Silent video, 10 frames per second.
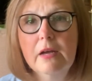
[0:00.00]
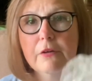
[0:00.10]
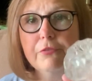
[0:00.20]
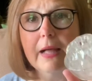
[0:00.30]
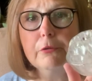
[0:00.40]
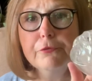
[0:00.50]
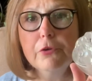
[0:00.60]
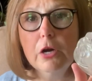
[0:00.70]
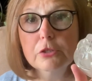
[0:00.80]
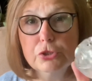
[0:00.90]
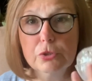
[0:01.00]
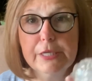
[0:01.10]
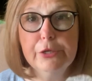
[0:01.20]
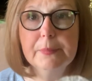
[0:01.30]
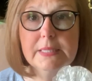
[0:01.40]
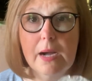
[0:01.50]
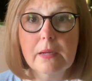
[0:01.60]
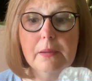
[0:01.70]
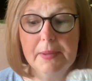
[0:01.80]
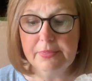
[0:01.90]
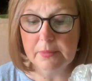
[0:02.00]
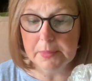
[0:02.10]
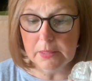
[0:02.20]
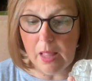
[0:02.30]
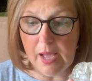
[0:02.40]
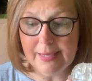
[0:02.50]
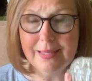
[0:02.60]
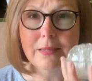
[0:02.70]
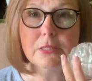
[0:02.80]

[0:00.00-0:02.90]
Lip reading: Flower frogs, you'll hear me talk about them a lot. It is